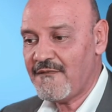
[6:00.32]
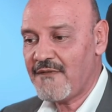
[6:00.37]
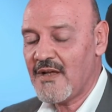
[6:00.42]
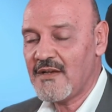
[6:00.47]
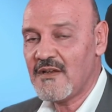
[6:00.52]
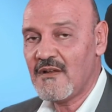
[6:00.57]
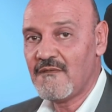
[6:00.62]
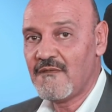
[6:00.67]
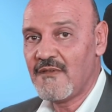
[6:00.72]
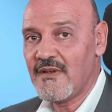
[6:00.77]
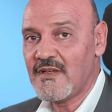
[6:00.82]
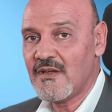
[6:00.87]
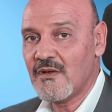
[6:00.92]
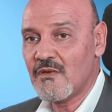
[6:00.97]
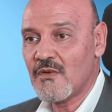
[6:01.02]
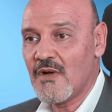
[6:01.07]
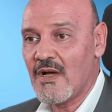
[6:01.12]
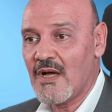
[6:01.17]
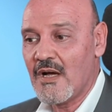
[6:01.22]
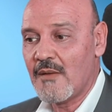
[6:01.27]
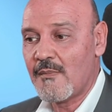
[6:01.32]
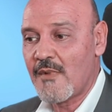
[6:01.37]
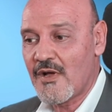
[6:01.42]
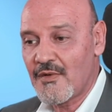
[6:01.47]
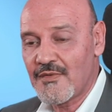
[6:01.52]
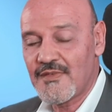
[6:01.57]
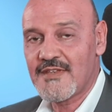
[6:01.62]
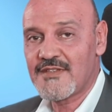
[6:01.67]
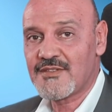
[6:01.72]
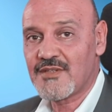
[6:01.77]
final video
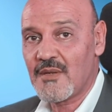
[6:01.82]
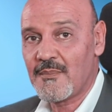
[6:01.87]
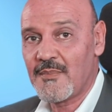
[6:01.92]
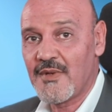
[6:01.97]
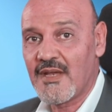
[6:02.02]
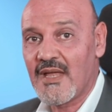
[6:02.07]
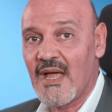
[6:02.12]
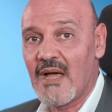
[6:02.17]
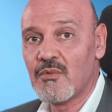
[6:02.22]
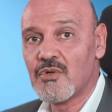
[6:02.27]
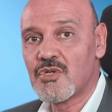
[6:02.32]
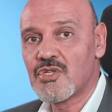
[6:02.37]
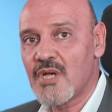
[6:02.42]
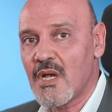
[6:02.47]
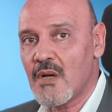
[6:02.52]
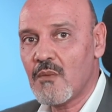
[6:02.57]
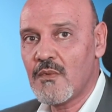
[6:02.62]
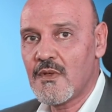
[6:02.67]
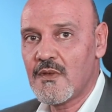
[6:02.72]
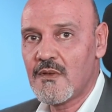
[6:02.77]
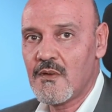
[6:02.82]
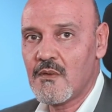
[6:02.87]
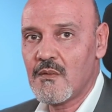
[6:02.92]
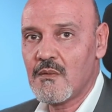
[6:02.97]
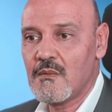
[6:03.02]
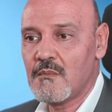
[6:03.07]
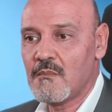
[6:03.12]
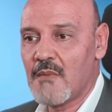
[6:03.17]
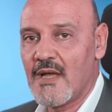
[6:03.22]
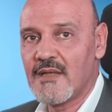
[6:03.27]
about this topic, I will share with
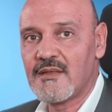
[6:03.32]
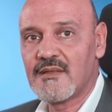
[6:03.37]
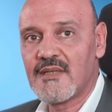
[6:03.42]
you my